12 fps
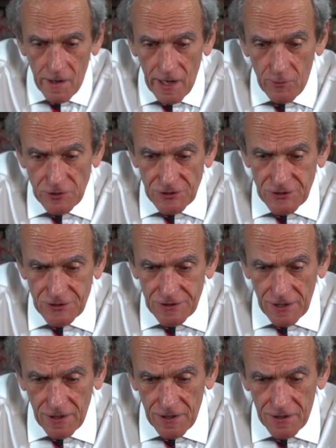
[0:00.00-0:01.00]
And we
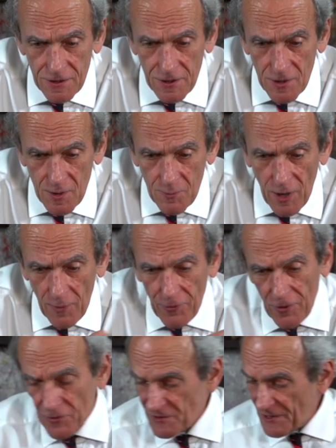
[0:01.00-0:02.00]
just uh, pop
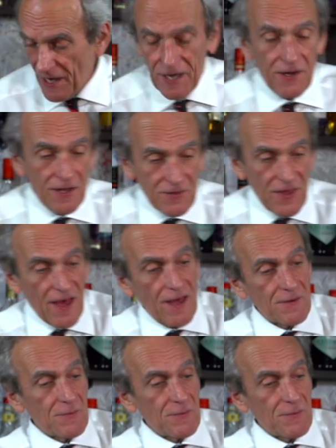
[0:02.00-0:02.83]
her on the side like that.